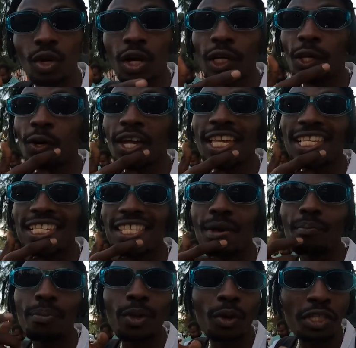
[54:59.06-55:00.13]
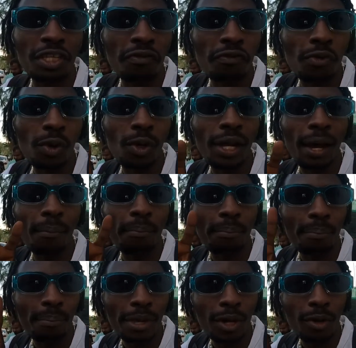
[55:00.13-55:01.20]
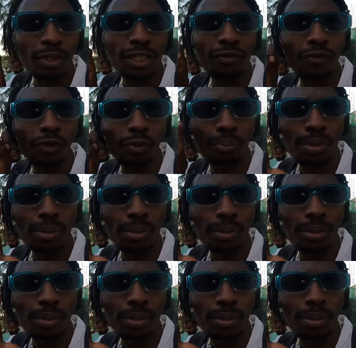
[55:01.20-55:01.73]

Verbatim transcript: told you, is the beautiful, beautiful,